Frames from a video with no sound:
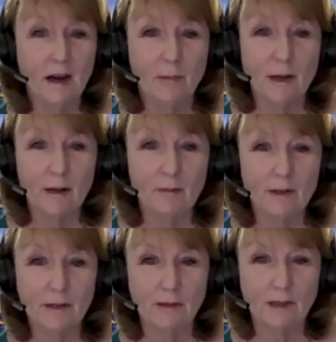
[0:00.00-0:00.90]
But I'm
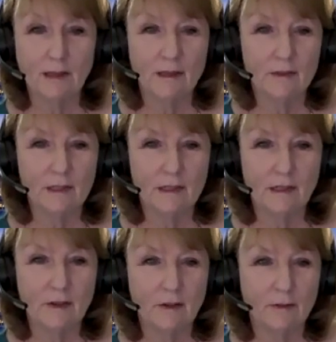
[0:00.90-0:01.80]
also thinking of the
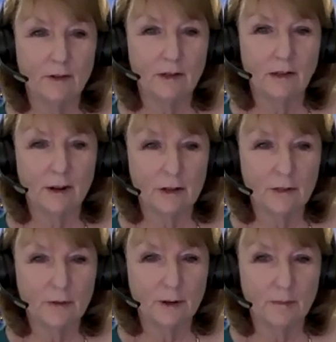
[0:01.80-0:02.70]
CEO of a very large
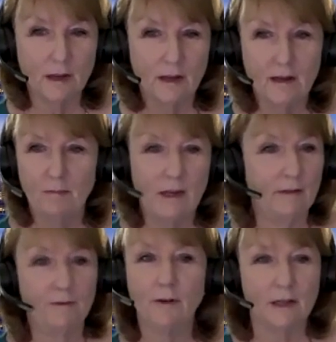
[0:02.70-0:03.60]
firm may
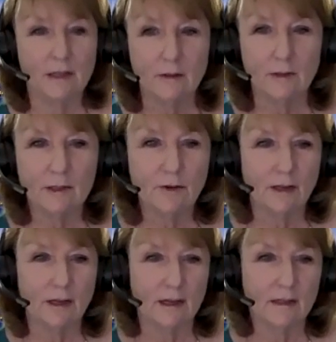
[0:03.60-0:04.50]
have no idea what's
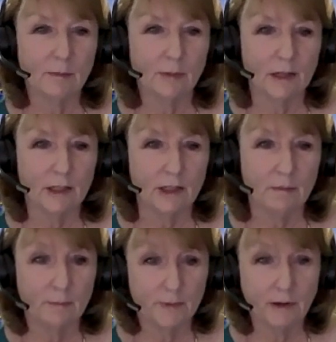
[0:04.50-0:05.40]
going on in supply chain.
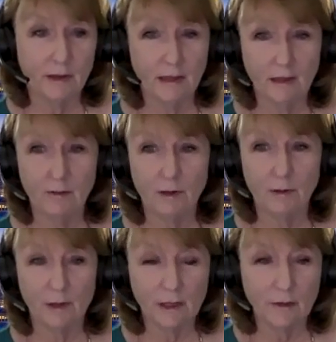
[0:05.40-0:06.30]
So I think it would be
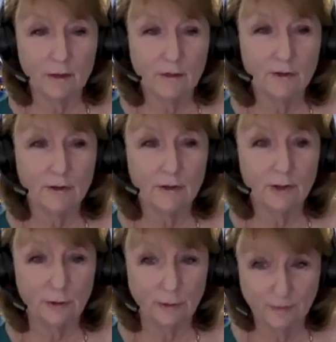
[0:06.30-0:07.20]
really useful
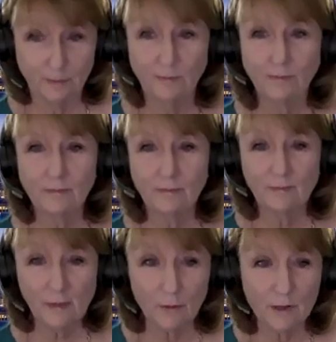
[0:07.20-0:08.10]
to
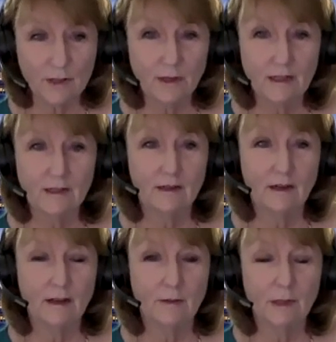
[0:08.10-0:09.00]
restrict
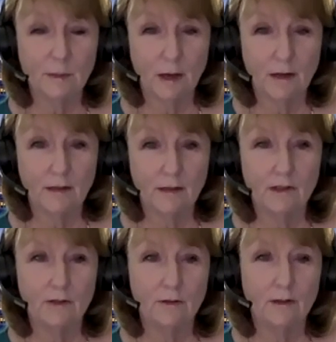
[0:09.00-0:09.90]
the respondents
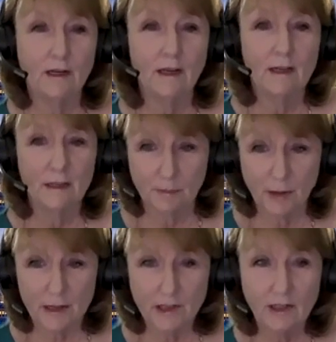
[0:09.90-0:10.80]
to
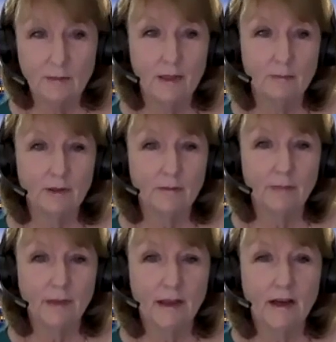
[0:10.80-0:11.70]
supply chain people.
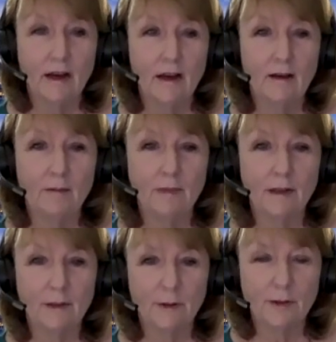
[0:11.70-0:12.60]

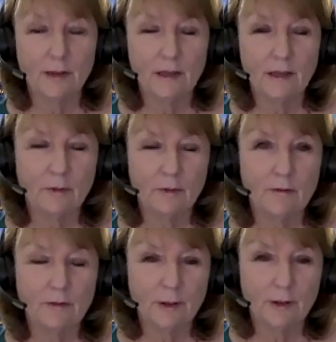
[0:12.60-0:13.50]
Another thing that
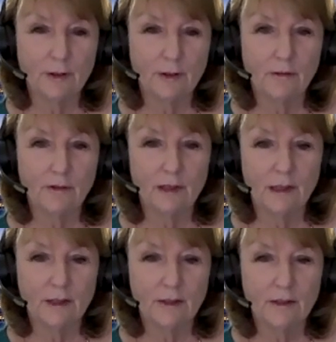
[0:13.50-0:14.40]
we've learned over the
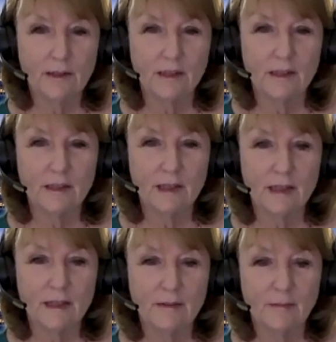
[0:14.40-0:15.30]
years is that